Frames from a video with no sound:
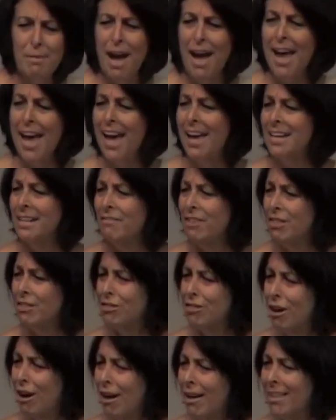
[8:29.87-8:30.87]
I hadn't
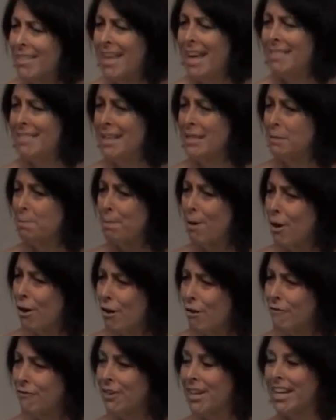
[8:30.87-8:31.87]
even thought of that. That's
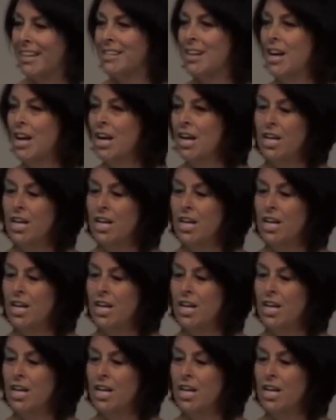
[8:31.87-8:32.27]
perfect."